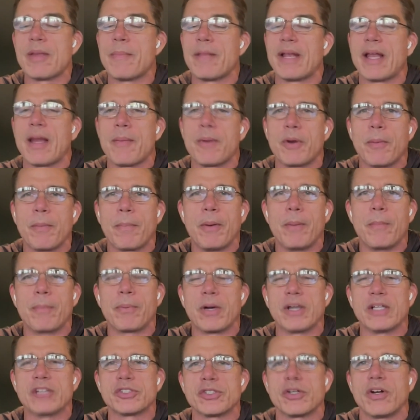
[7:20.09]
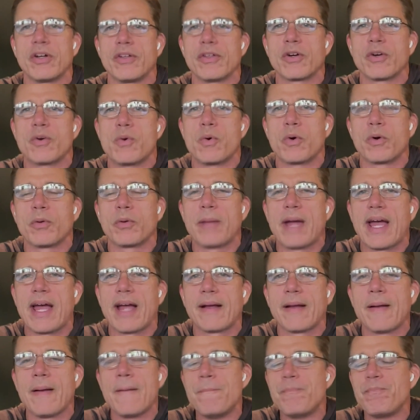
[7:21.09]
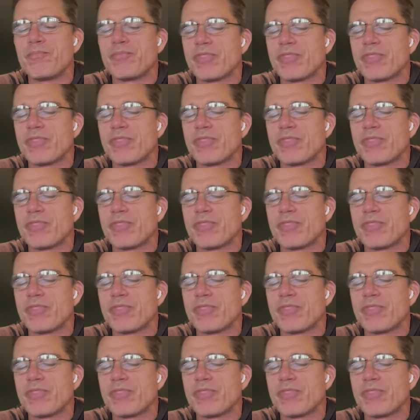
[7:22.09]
They've been able to put pressure on the quarterback.